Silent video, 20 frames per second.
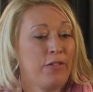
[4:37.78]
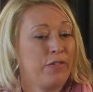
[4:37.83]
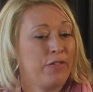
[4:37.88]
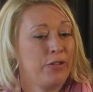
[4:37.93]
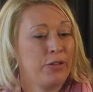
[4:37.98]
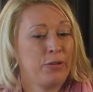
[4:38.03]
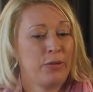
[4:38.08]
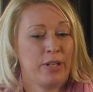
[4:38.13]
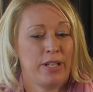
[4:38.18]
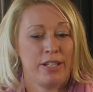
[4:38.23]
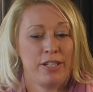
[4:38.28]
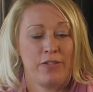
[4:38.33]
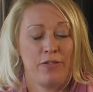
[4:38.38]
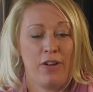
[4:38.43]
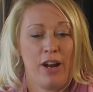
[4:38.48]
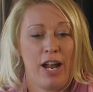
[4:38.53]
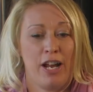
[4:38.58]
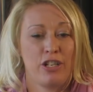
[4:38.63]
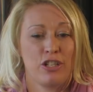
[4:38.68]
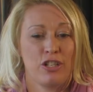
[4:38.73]
food is
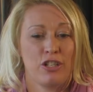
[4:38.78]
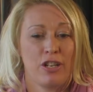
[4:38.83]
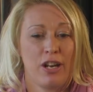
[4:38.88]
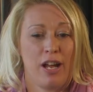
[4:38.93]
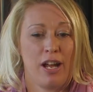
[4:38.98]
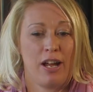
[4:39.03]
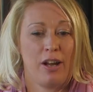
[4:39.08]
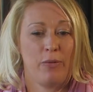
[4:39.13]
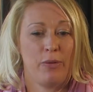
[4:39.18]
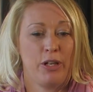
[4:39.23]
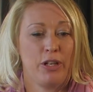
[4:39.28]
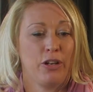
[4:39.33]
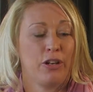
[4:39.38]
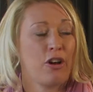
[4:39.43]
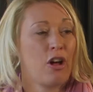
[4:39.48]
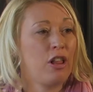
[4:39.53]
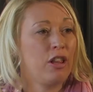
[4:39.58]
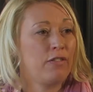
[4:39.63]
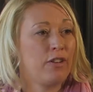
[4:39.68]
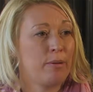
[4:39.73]
fresh. We
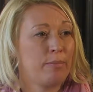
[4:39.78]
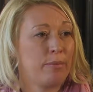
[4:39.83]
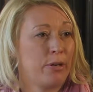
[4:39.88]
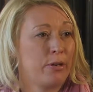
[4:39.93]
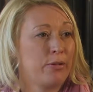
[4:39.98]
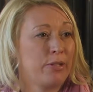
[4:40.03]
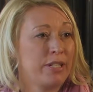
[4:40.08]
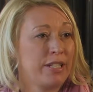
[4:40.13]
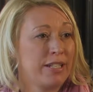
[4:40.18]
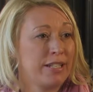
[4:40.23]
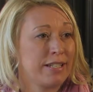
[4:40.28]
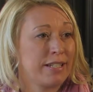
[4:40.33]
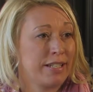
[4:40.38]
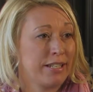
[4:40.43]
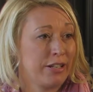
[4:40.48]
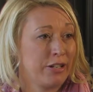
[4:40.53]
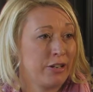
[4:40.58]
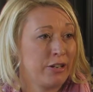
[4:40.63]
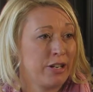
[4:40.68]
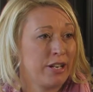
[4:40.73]
cook all of our proteins
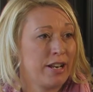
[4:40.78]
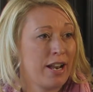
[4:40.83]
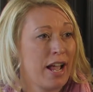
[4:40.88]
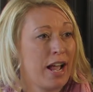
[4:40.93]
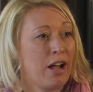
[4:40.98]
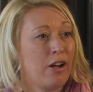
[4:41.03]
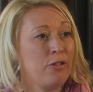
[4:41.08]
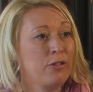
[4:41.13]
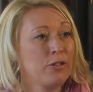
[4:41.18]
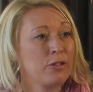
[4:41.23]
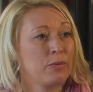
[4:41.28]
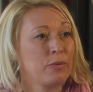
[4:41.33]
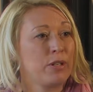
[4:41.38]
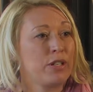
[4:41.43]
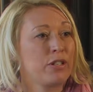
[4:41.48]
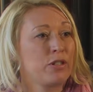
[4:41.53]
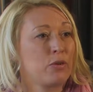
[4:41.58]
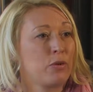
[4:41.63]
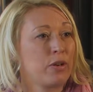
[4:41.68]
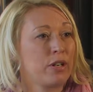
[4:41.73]
here in-house.
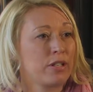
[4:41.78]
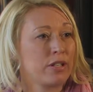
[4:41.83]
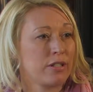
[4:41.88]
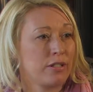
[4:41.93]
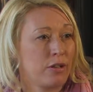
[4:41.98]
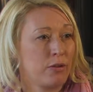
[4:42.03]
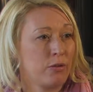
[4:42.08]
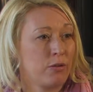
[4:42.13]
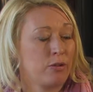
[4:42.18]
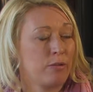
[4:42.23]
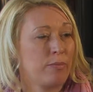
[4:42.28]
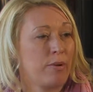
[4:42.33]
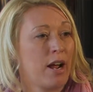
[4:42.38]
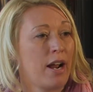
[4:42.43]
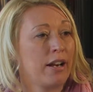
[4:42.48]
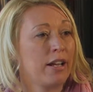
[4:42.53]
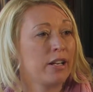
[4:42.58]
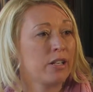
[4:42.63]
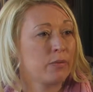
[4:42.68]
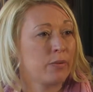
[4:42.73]
We source local
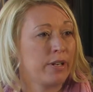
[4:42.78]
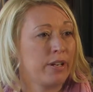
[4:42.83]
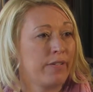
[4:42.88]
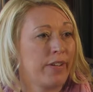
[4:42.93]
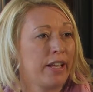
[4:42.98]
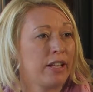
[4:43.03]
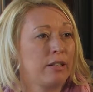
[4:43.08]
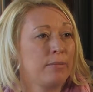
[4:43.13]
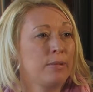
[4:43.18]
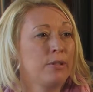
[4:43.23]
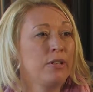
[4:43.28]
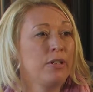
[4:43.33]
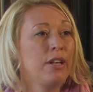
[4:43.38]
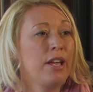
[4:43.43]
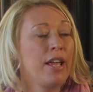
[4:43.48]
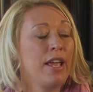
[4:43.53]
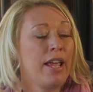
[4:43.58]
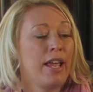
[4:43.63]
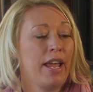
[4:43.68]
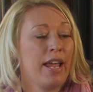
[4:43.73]
product when available.
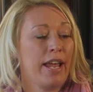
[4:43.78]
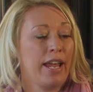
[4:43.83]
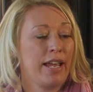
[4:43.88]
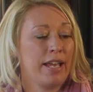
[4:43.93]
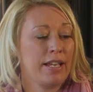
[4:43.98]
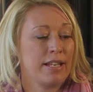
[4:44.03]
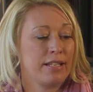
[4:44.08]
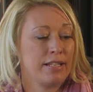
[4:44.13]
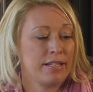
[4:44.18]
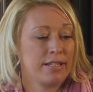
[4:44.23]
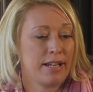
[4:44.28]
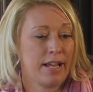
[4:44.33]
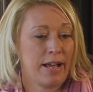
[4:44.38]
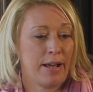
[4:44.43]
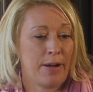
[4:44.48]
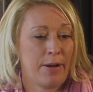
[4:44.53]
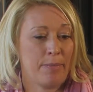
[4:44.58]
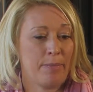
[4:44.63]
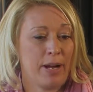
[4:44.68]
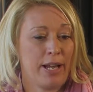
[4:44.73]
And
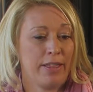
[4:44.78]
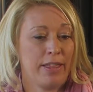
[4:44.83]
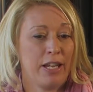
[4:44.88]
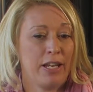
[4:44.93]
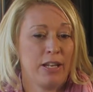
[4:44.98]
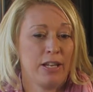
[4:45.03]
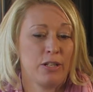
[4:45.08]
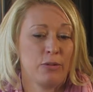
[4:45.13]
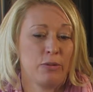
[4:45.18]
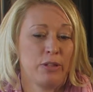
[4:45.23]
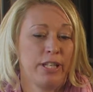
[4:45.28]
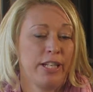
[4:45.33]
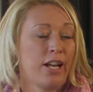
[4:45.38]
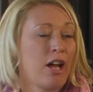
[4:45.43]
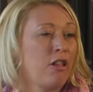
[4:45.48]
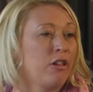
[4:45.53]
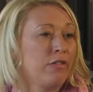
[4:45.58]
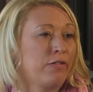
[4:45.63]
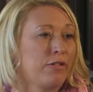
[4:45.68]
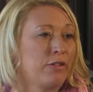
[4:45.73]
I think it's really
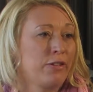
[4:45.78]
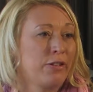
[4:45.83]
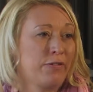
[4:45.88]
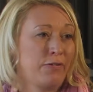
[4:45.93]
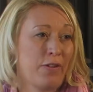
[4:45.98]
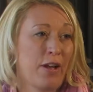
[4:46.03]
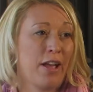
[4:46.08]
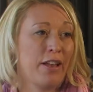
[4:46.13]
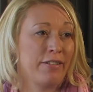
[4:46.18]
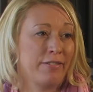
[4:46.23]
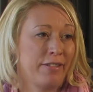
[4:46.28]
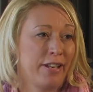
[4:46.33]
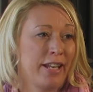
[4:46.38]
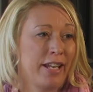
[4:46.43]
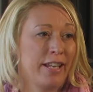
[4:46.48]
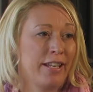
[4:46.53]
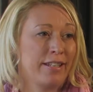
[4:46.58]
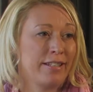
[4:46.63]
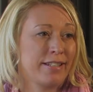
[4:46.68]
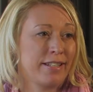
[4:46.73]
colorful and fun.
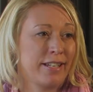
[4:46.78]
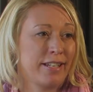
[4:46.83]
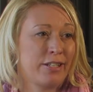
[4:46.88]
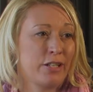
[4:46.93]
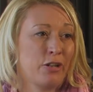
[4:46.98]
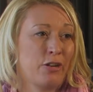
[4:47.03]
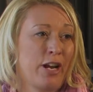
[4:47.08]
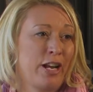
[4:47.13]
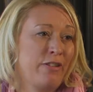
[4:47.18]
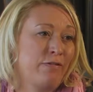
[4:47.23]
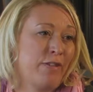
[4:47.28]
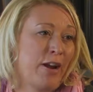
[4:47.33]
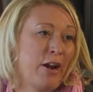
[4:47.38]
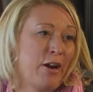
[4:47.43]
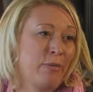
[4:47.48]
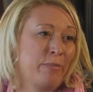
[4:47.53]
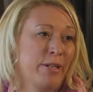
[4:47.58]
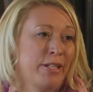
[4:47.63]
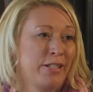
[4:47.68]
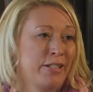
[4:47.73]
And it's a great
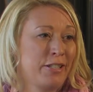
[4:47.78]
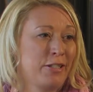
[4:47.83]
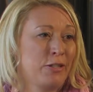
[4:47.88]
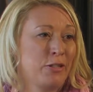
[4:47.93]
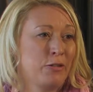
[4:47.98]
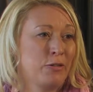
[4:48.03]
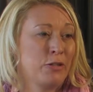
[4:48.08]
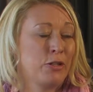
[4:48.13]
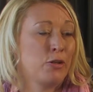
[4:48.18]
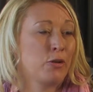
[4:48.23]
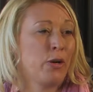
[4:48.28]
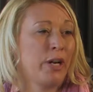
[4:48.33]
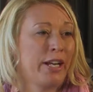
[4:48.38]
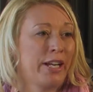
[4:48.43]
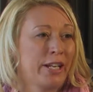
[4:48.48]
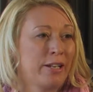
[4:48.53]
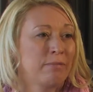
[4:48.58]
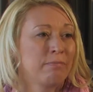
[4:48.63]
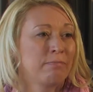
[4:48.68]
environment to enjoy it in.